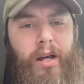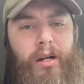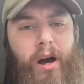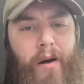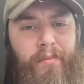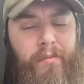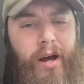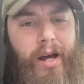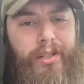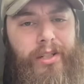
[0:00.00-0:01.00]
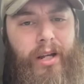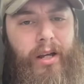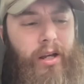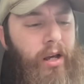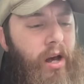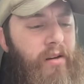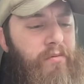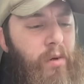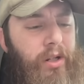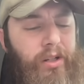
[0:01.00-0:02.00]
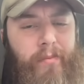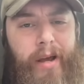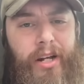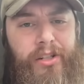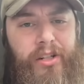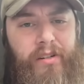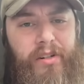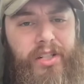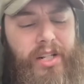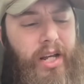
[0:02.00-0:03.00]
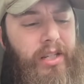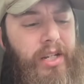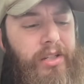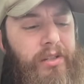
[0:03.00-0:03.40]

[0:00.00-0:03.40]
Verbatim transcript: compromise of one of their main servers that these